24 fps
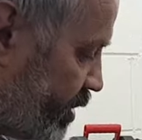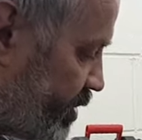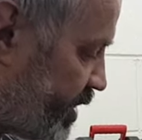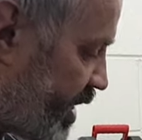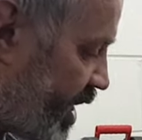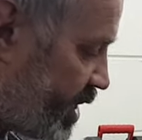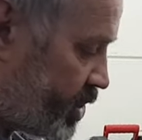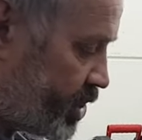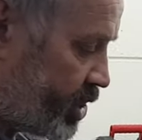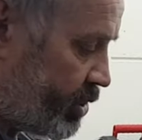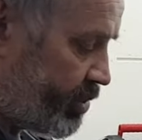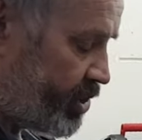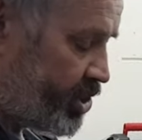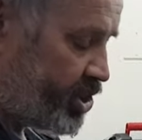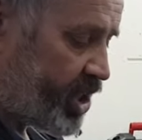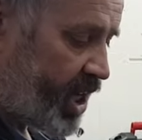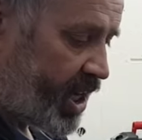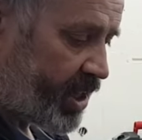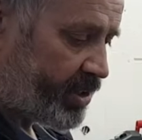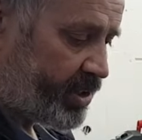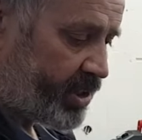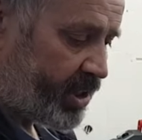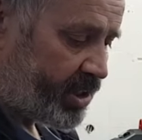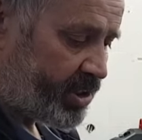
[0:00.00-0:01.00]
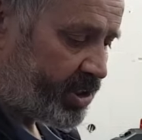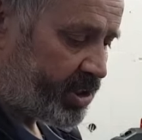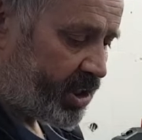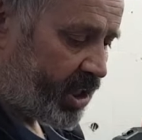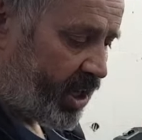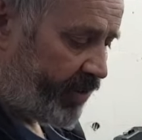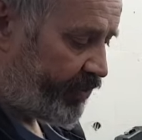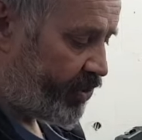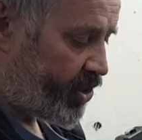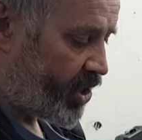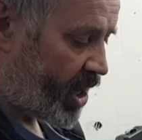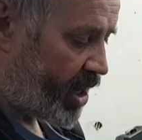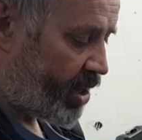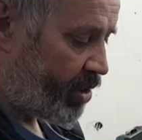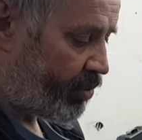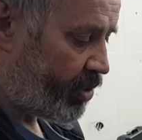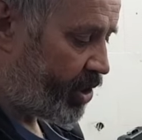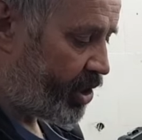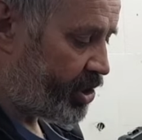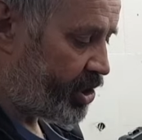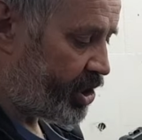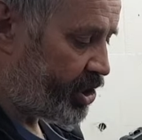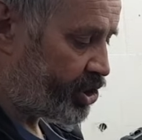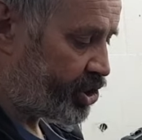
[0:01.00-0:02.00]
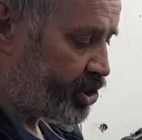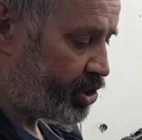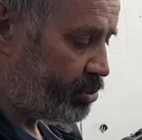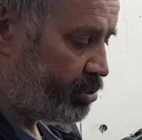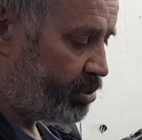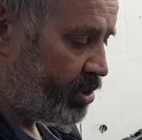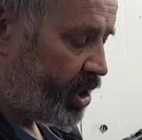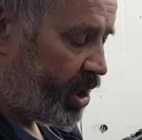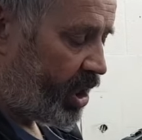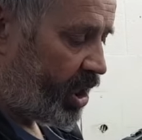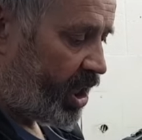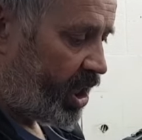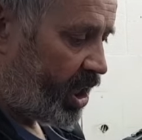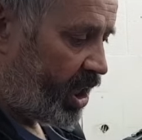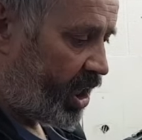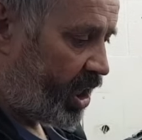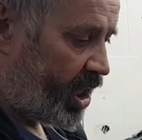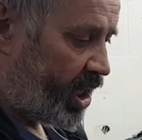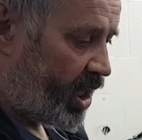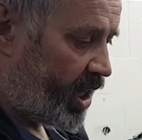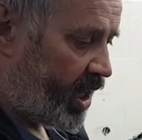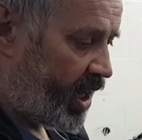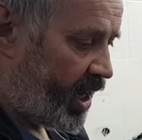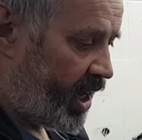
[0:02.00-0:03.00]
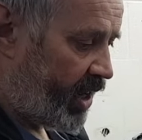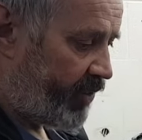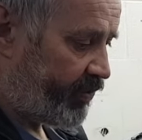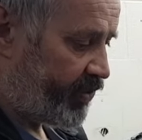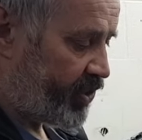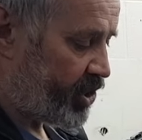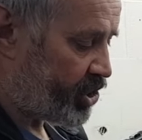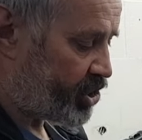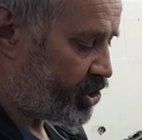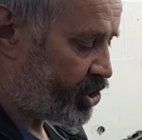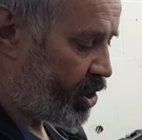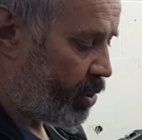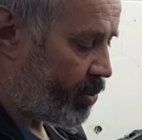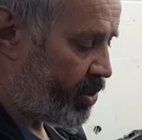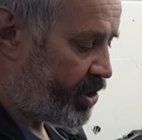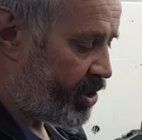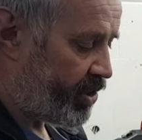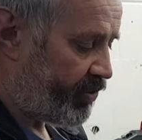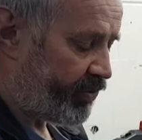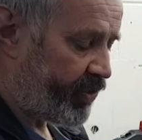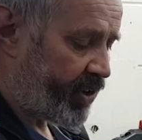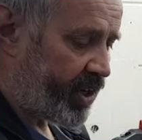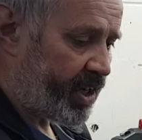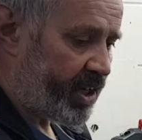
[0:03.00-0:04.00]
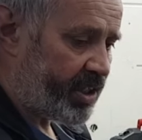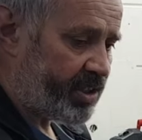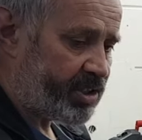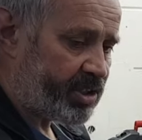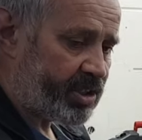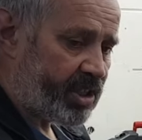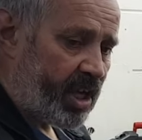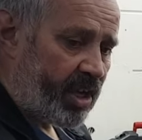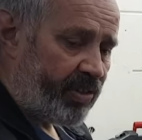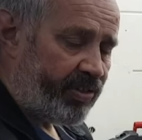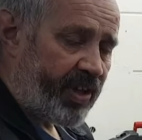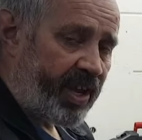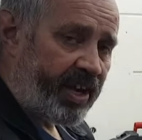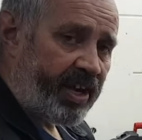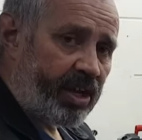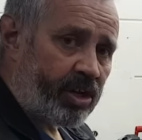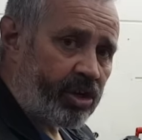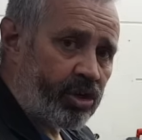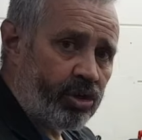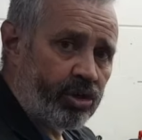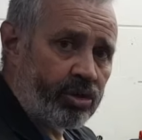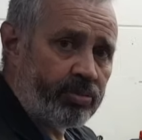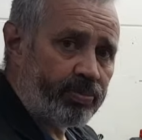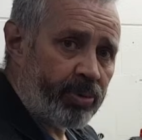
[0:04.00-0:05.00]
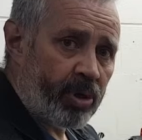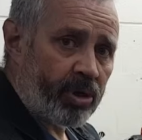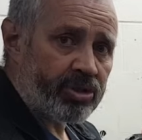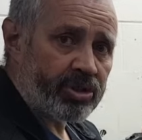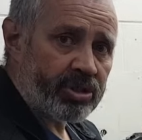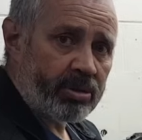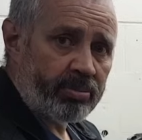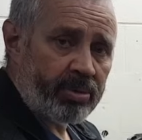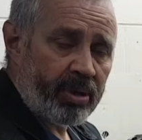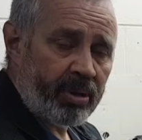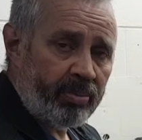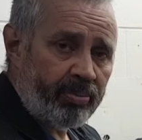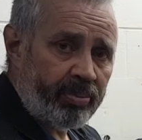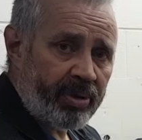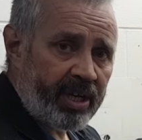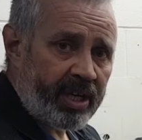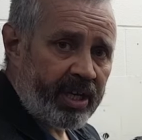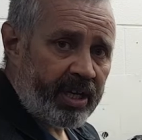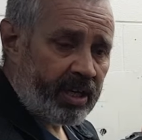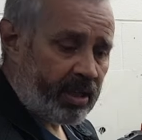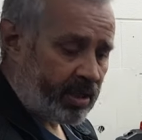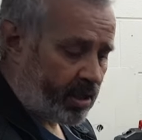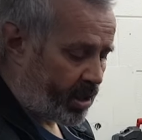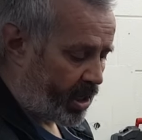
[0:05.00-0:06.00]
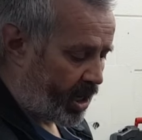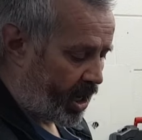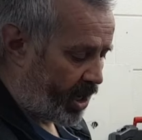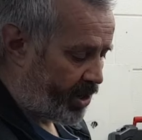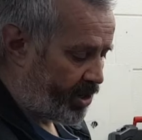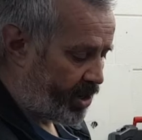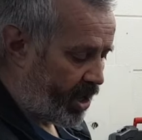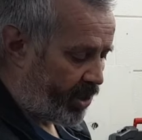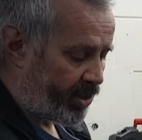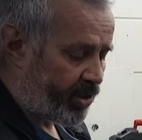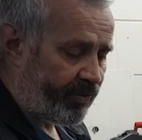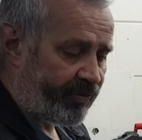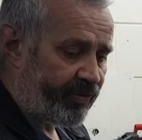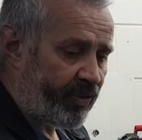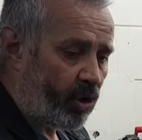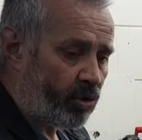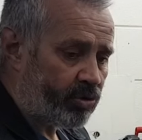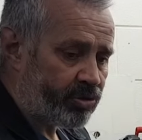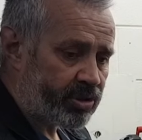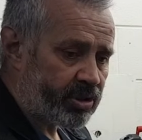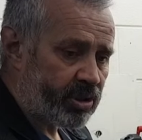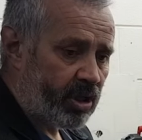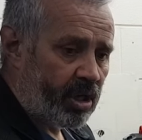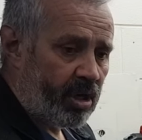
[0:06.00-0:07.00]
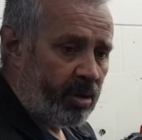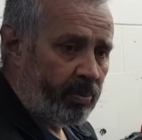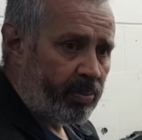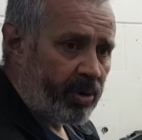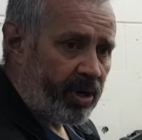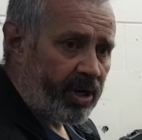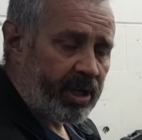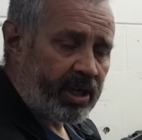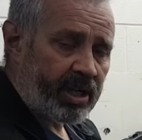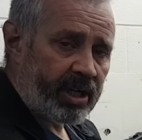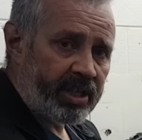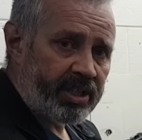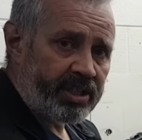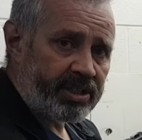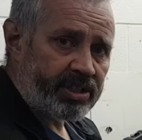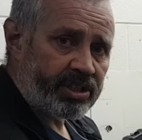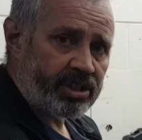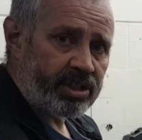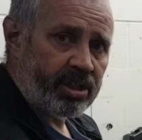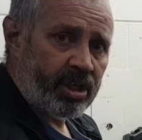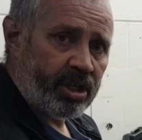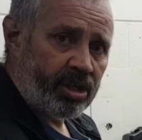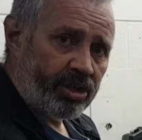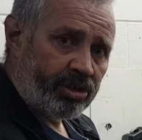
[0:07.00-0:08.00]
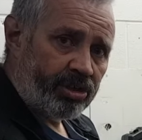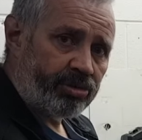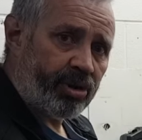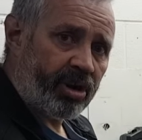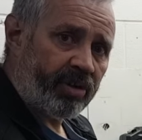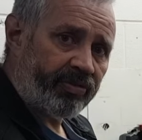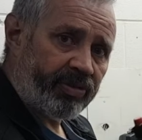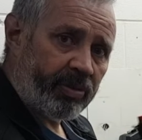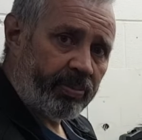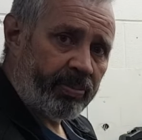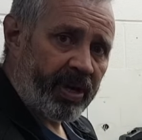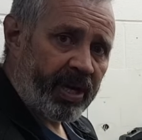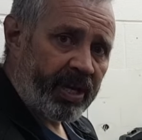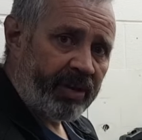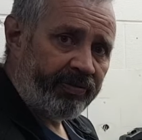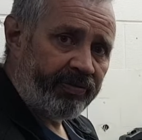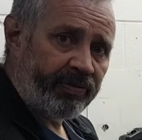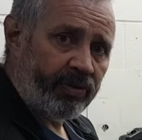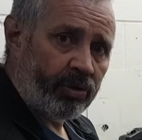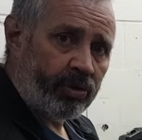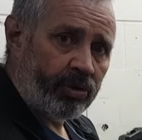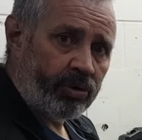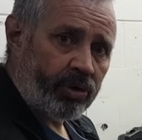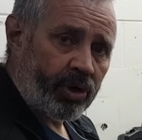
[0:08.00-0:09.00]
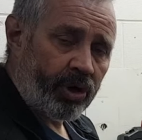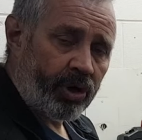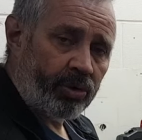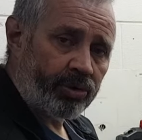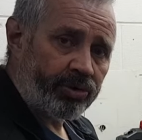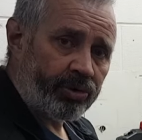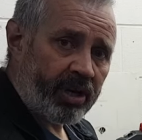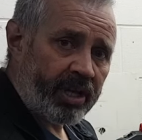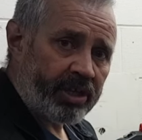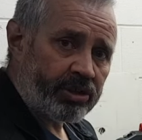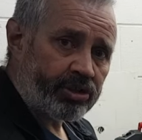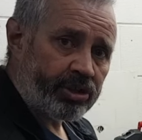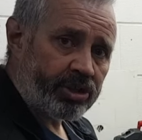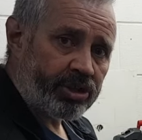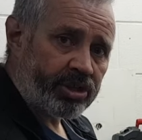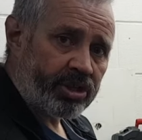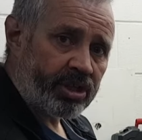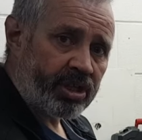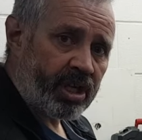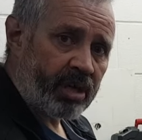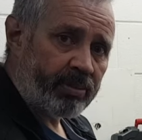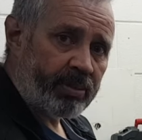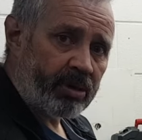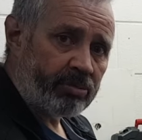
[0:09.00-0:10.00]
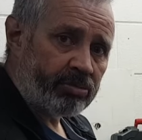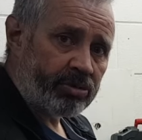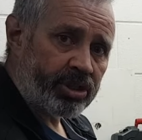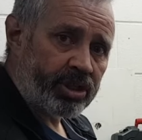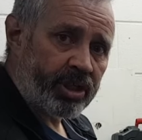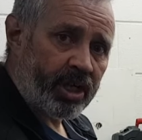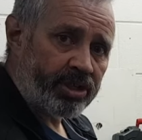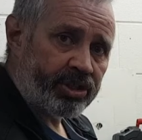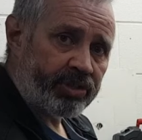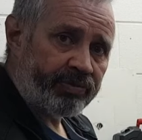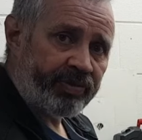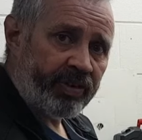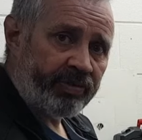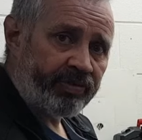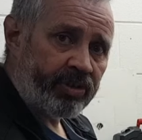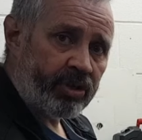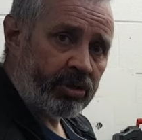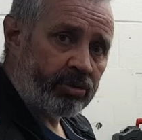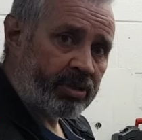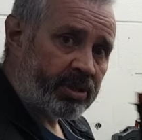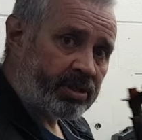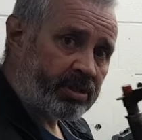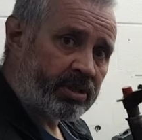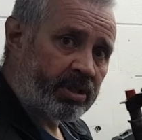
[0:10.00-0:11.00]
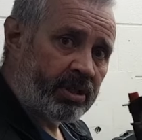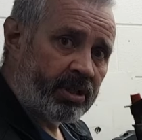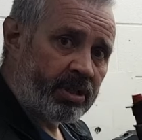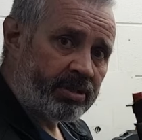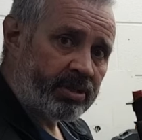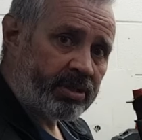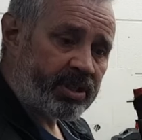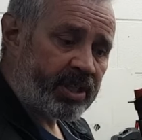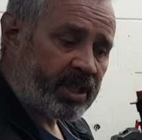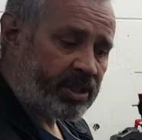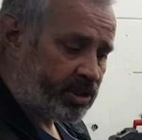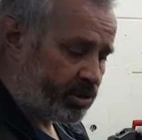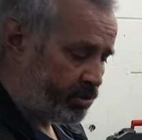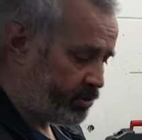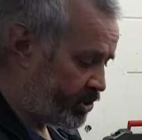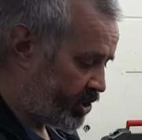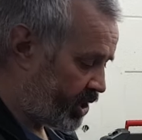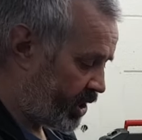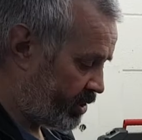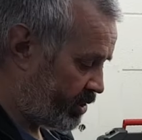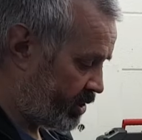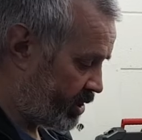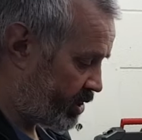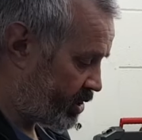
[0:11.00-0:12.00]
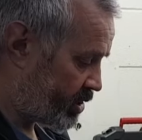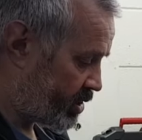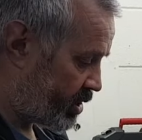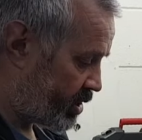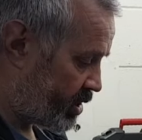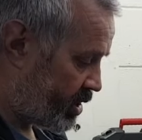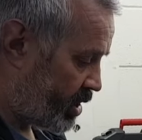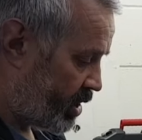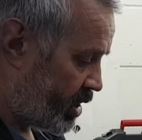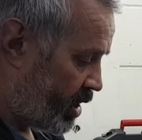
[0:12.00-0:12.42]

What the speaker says: test your injectors if you're getting a running issue. If they're showing the figures, then it could possibly be another fault, but at least you don't have to pay for an auto electrician to come out and charge you 50 quid to test your injectors.